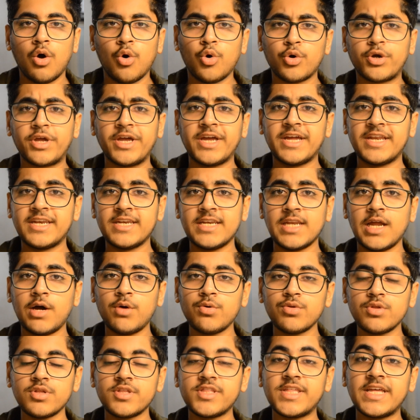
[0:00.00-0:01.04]
Okay,
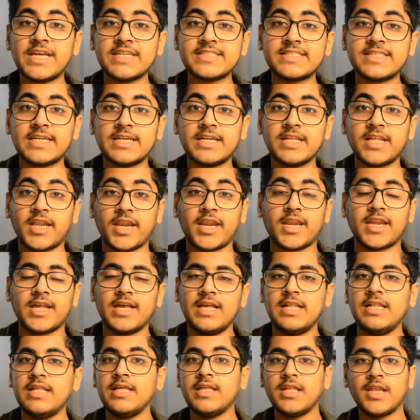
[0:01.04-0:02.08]
now the things that I
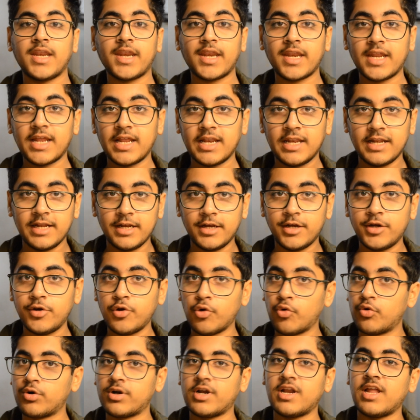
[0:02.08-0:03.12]
really
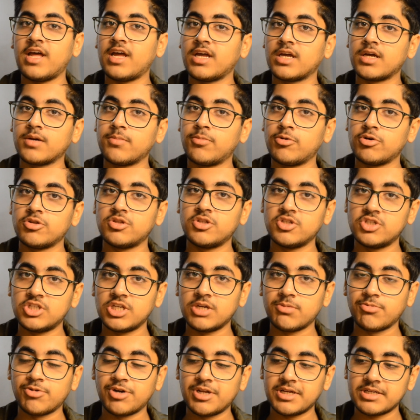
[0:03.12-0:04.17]
don't like about the
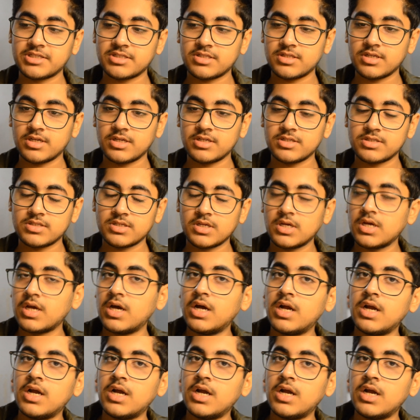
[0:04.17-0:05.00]
Jaybird X3s.